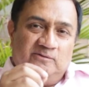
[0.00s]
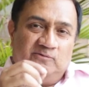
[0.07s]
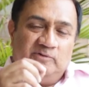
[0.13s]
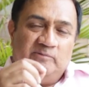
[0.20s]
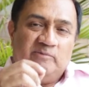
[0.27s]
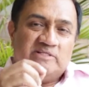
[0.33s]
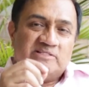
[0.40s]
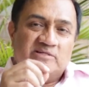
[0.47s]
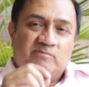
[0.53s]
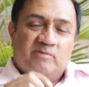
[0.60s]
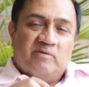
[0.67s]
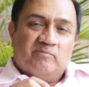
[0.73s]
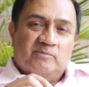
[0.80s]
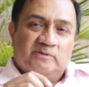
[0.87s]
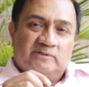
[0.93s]
we must
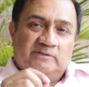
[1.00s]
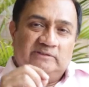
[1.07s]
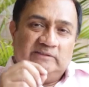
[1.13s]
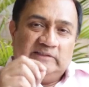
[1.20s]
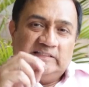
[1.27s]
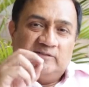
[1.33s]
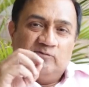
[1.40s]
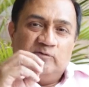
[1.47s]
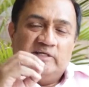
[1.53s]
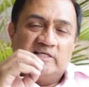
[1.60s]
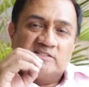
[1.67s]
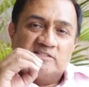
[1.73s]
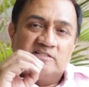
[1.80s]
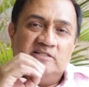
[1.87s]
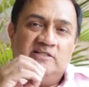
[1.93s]
remember that we
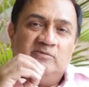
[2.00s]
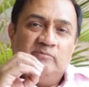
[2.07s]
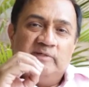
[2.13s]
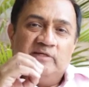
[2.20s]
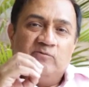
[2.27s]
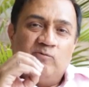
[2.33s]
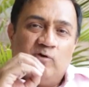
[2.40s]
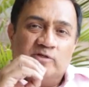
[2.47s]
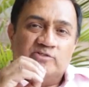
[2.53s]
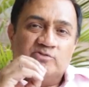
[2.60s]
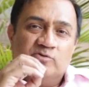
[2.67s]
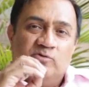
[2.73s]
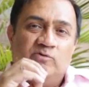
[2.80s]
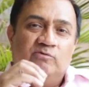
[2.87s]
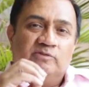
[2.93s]
are still being
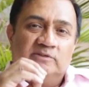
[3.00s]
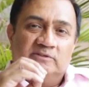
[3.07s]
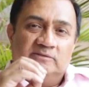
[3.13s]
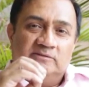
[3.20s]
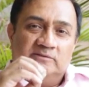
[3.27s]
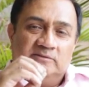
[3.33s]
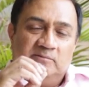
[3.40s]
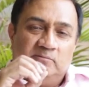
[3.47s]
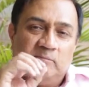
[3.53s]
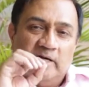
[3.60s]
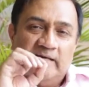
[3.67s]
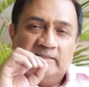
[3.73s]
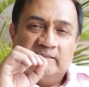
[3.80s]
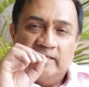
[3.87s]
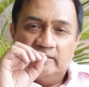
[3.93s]
watched over
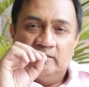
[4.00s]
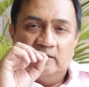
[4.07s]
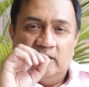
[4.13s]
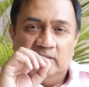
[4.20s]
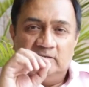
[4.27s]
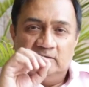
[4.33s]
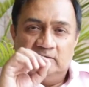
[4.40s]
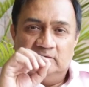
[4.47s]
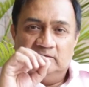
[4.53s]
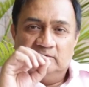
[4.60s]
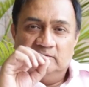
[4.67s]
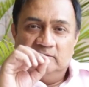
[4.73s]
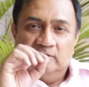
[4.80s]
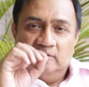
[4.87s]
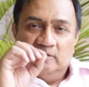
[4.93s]
by that gardener
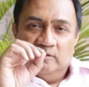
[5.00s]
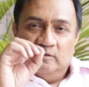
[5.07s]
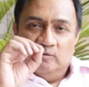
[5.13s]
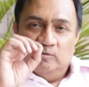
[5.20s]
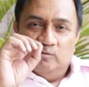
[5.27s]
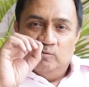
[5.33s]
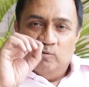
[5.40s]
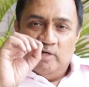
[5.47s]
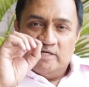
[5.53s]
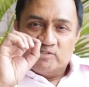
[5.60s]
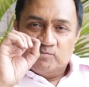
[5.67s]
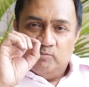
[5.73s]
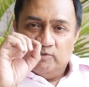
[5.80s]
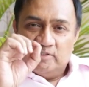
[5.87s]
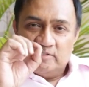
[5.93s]
who
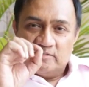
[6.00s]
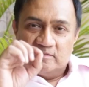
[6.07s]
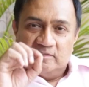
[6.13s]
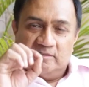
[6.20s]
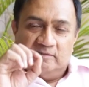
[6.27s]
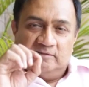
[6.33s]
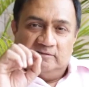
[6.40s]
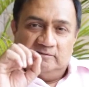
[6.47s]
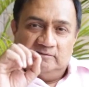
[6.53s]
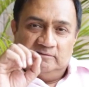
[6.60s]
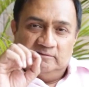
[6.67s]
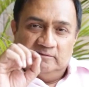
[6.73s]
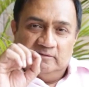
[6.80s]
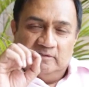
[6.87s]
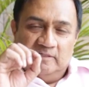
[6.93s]
has put us there
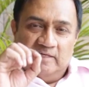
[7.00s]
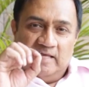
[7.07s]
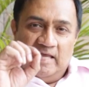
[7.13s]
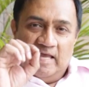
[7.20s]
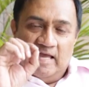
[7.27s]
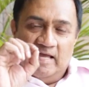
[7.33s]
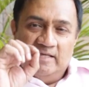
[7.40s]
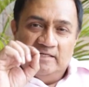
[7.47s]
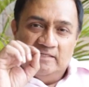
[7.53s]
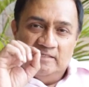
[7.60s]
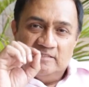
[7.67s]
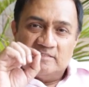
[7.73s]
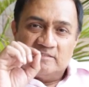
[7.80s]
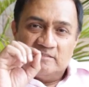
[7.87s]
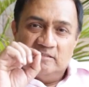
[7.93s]
and
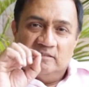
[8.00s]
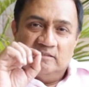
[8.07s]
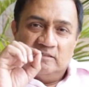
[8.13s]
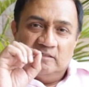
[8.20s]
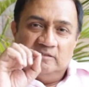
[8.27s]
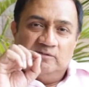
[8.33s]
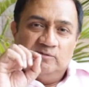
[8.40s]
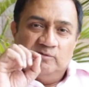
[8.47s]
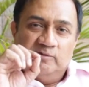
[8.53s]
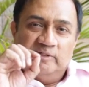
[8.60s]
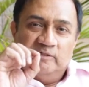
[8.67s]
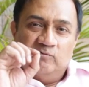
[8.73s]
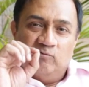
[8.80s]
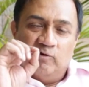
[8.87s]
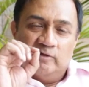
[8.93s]
is still
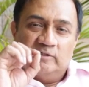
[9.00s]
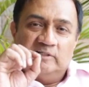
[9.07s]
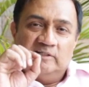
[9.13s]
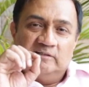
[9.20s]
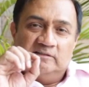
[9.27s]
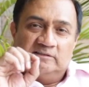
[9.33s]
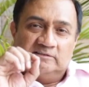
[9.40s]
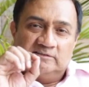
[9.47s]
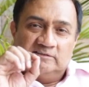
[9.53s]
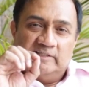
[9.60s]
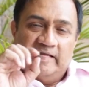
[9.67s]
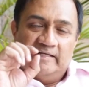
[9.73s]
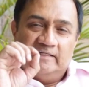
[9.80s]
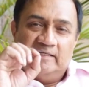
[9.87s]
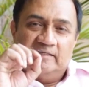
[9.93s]
continuing watering us
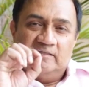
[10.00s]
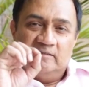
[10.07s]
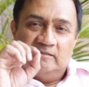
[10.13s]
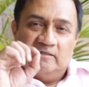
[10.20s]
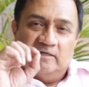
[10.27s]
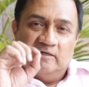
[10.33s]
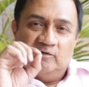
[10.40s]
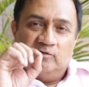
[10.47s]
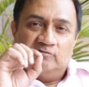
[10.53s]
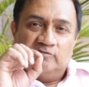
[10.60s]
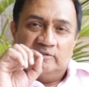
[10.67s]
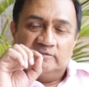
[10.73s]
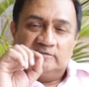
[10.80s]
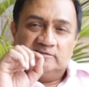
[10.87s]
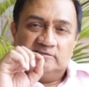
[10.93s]
and taking care of
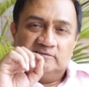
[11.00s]
us.